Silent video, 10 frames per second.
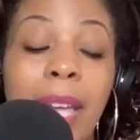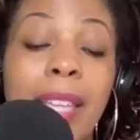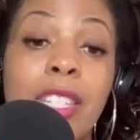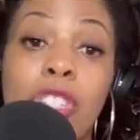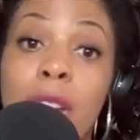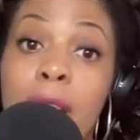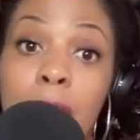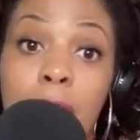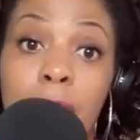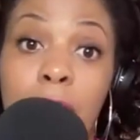Pay attention to how
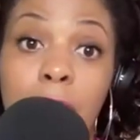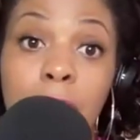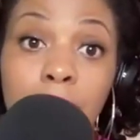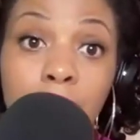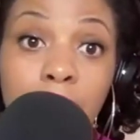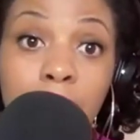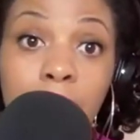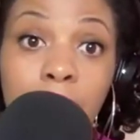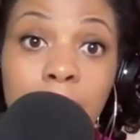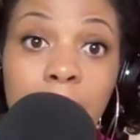you feel on a
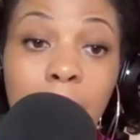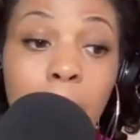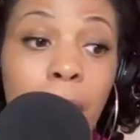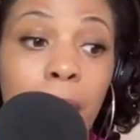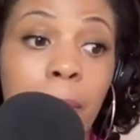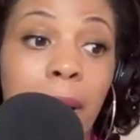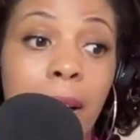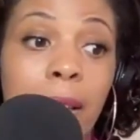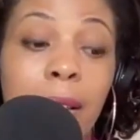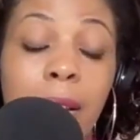first date. With
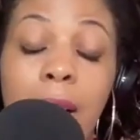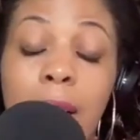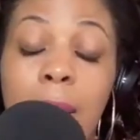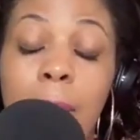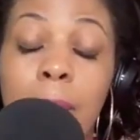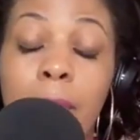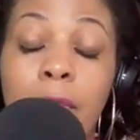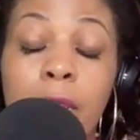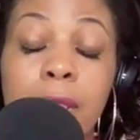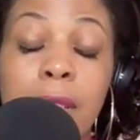my
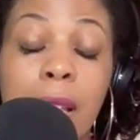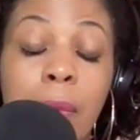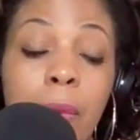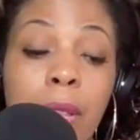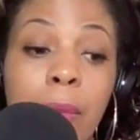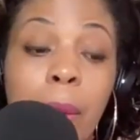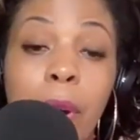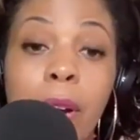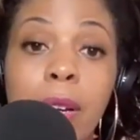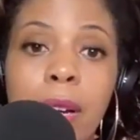first date with my
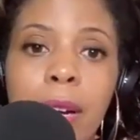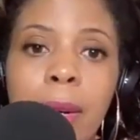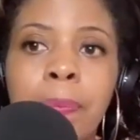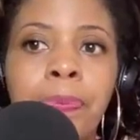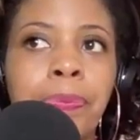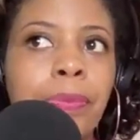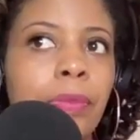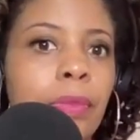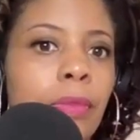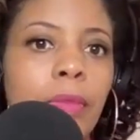partner,
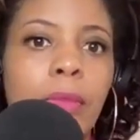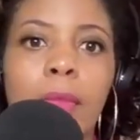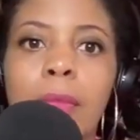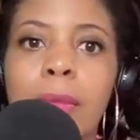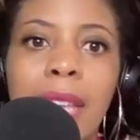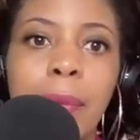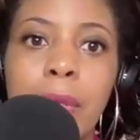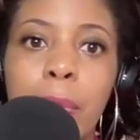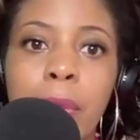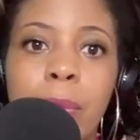date
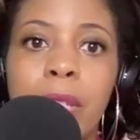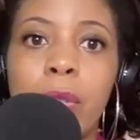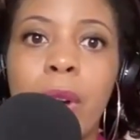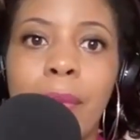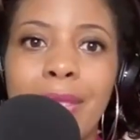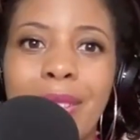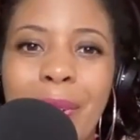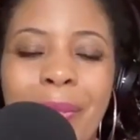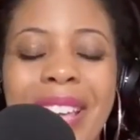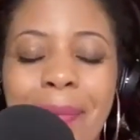was supposed to be 2 hours
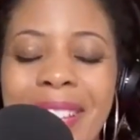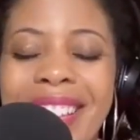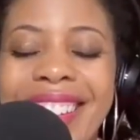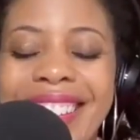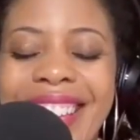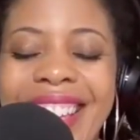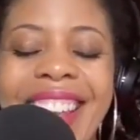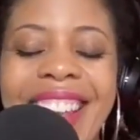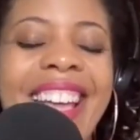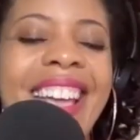long. We had a picnic
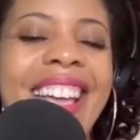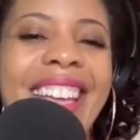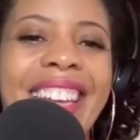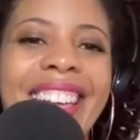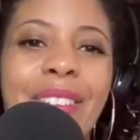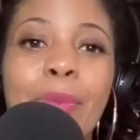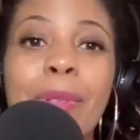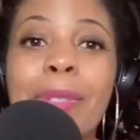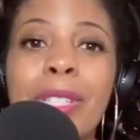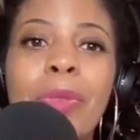date and it was
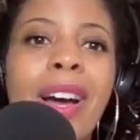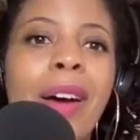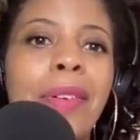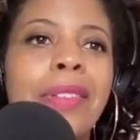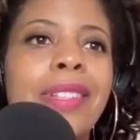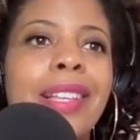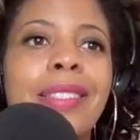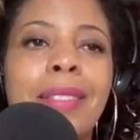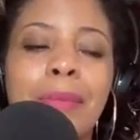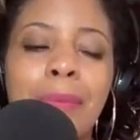supposed to be 2 hours.
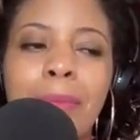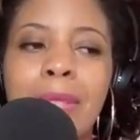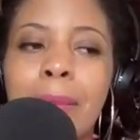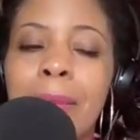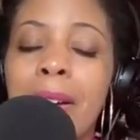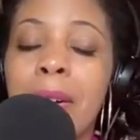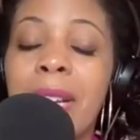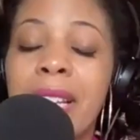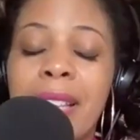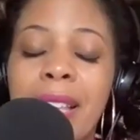That's the amount
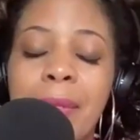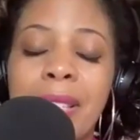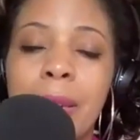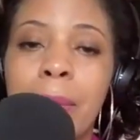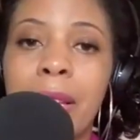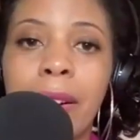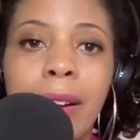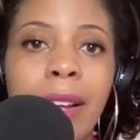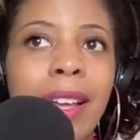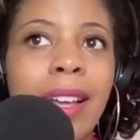of money that was in a
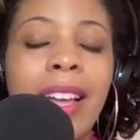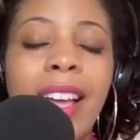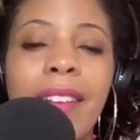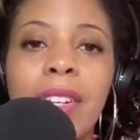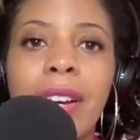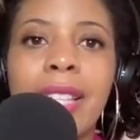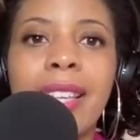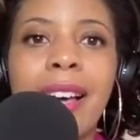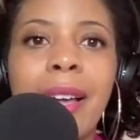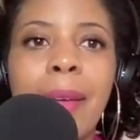meter, having a great
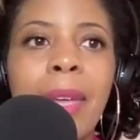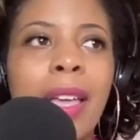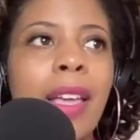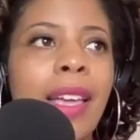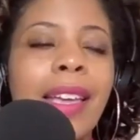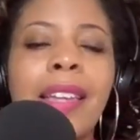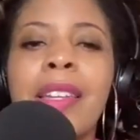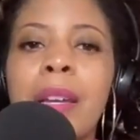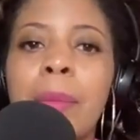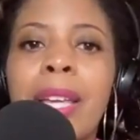time. It
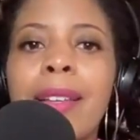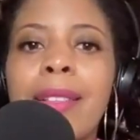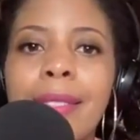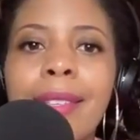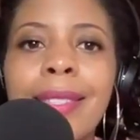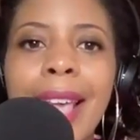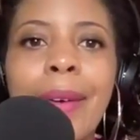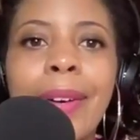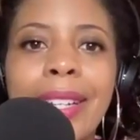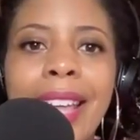ended up being a
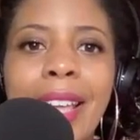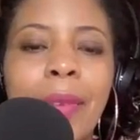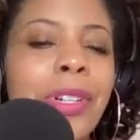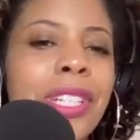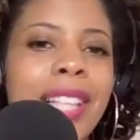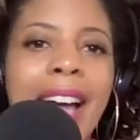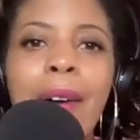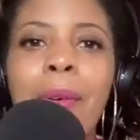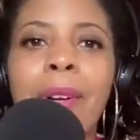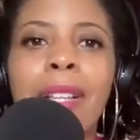6-hour date. We're just
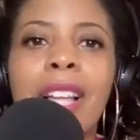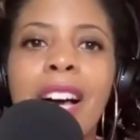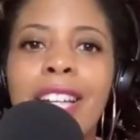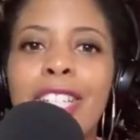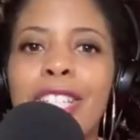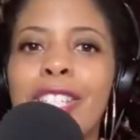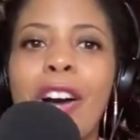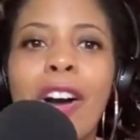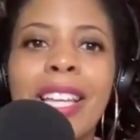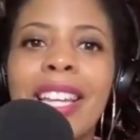out on the lawn, just
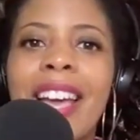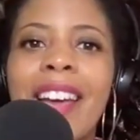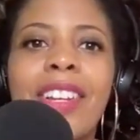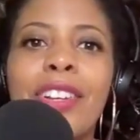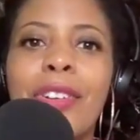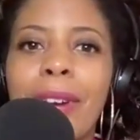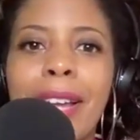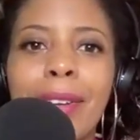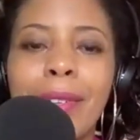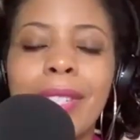talking, having a
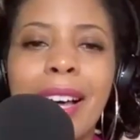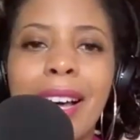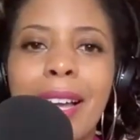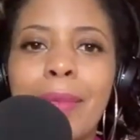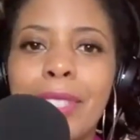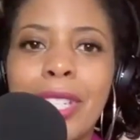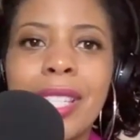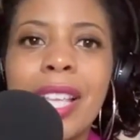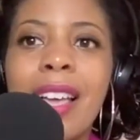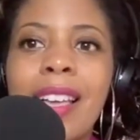grand old time,
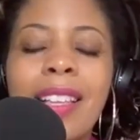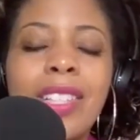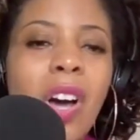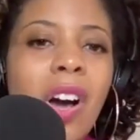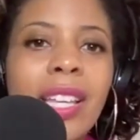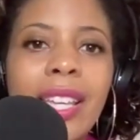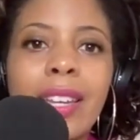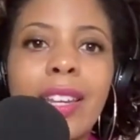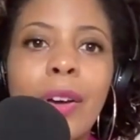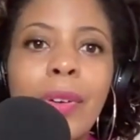just talking,
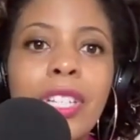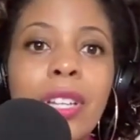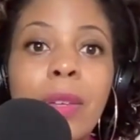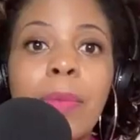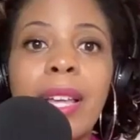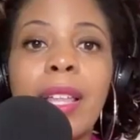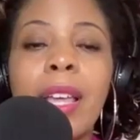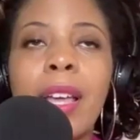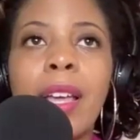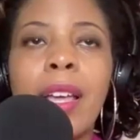getting to know each other. But
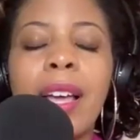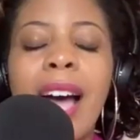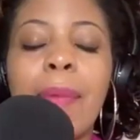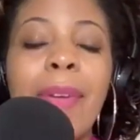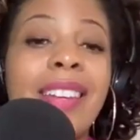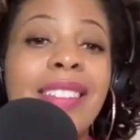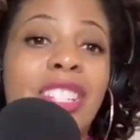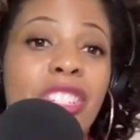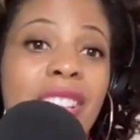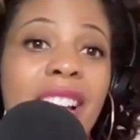I paid
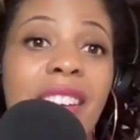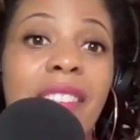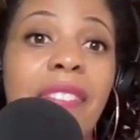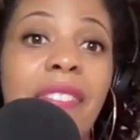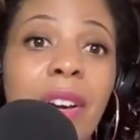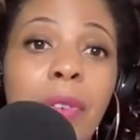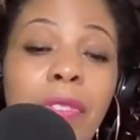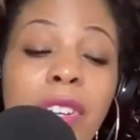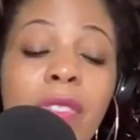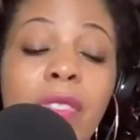attention to how I
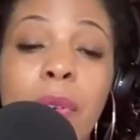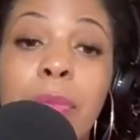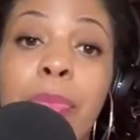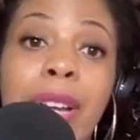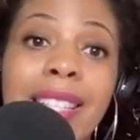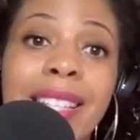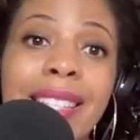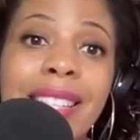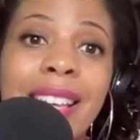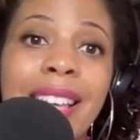felt. First of all, I was
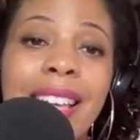present.